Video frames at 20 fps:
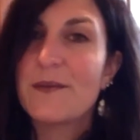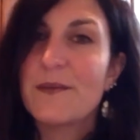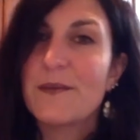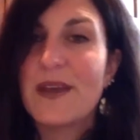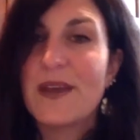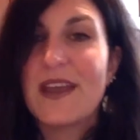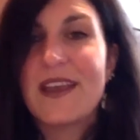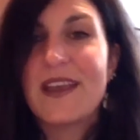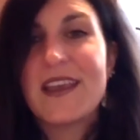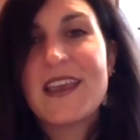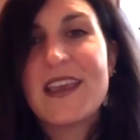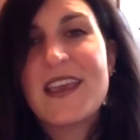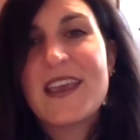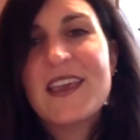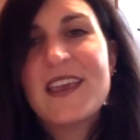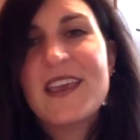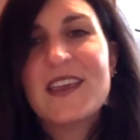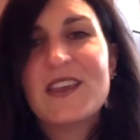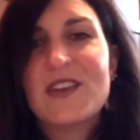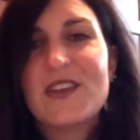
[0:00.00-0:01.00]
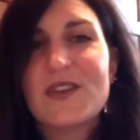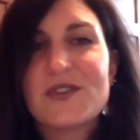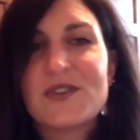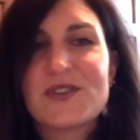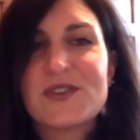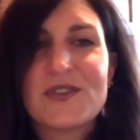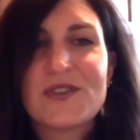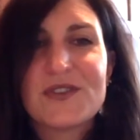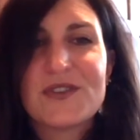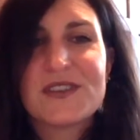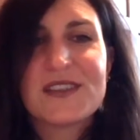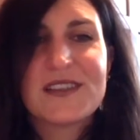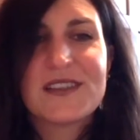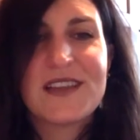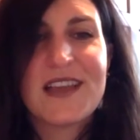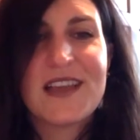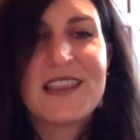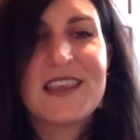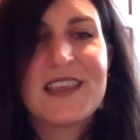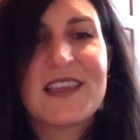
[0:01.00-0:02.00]
But so there's
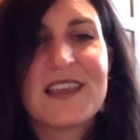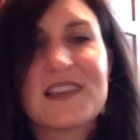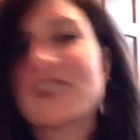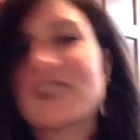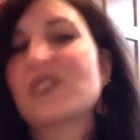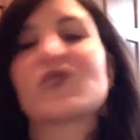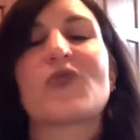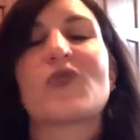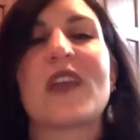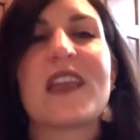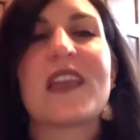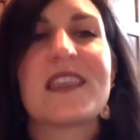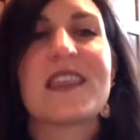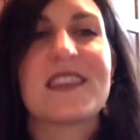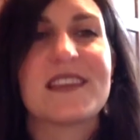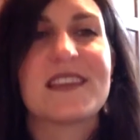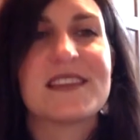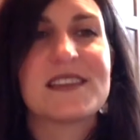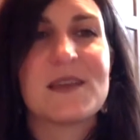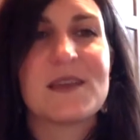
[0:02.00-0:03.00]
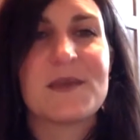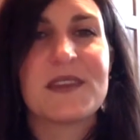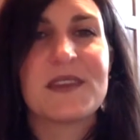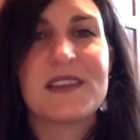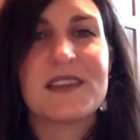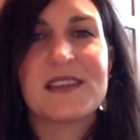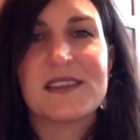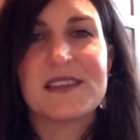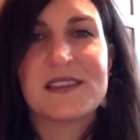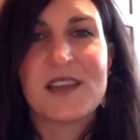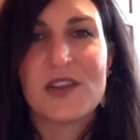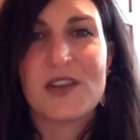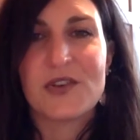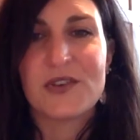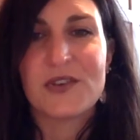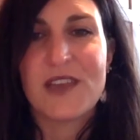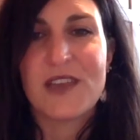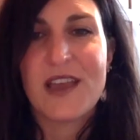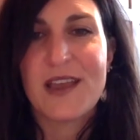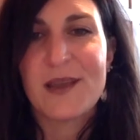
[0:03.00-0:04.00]
I think a strength in some of these
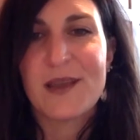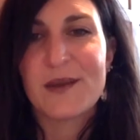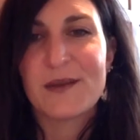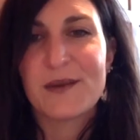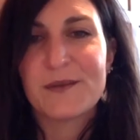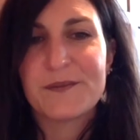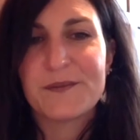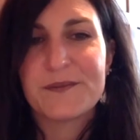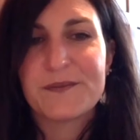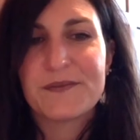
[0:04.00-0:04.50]
underlying